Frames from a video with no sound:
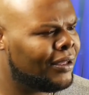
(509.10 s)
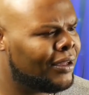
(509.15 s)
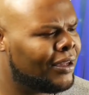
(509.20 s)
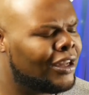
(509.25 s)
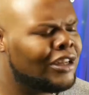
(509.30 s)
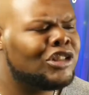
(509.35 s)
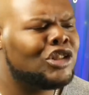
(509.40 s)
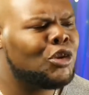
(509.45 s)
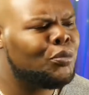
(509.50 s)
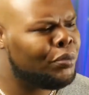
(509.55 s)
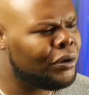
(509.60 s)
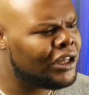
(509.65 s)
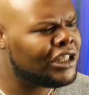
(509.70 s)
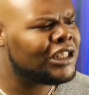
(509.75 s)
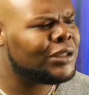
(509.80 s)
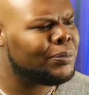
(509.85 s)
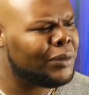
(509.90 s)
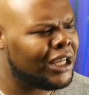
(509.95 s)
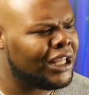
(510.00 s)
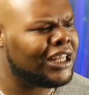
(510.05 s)
Because you
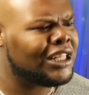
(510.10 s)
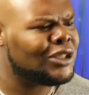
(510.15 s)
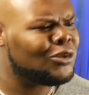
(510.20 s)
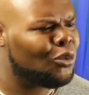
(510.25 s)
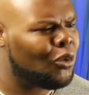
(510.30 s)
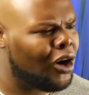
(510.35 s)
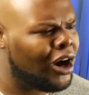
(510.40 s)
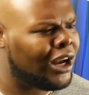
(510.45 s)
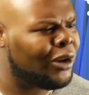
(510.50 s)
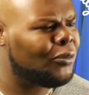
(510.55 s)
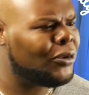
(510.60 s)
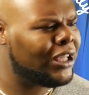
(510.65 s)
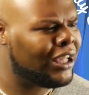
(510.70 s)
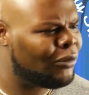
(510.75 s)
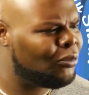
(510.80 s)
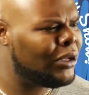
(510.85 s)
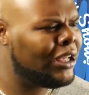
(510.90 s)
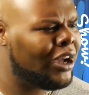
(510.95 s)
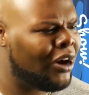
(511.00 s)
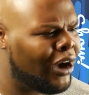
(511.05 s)
push me in this water,
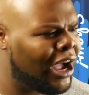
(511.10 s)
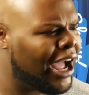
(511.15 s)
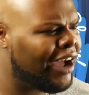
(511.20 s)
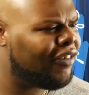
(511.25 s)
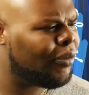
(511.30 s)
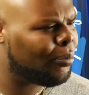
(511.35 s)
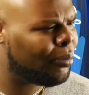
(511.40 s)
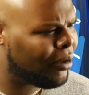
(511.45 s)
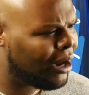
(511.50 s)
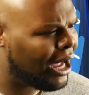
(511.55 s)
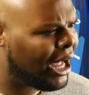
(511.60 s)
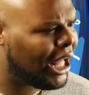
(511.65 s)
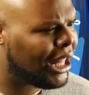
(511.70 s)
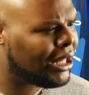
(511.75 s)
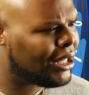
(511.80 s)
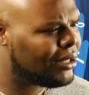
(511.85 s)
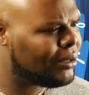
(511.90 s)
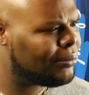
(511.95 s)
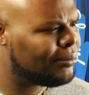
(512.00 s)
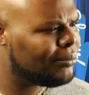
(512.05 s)
we gonna have a problem.